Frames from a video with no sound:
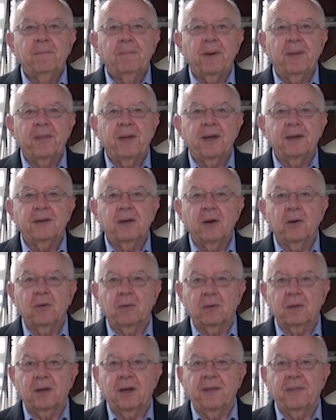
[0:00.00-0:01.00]
but they don't
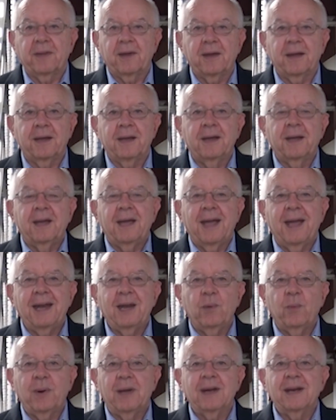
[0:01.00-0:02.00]
look like they're
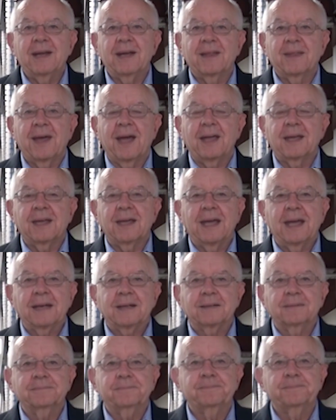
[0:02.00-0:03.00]
anywhere near that
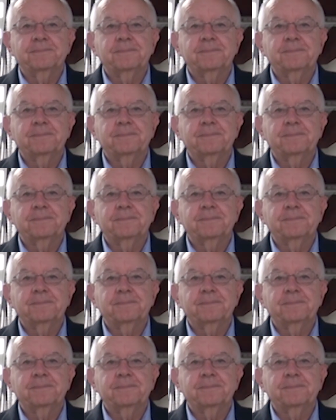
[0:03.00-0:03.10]
yet.